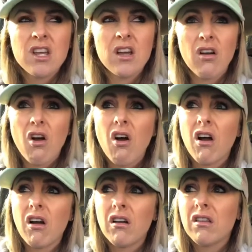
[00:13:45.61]
a
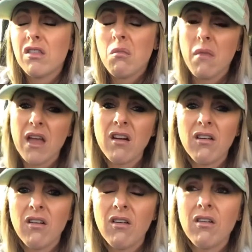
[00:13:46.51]
card in the
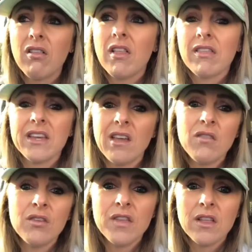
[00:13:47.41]
mail, like
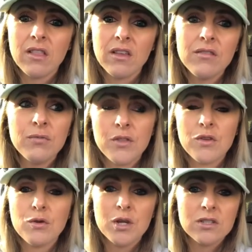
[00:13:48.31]
even if they live with
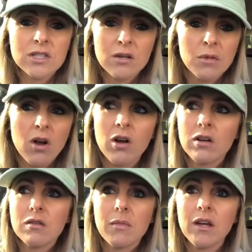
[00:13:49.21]
you, you can send them a card
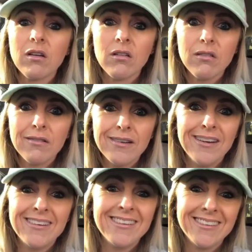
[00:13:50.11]
in the mail.
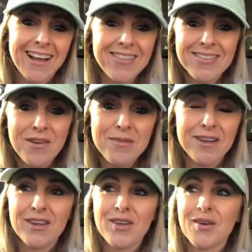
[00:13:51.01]
I think that would be
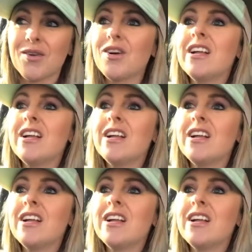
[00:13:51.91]
kind of cute.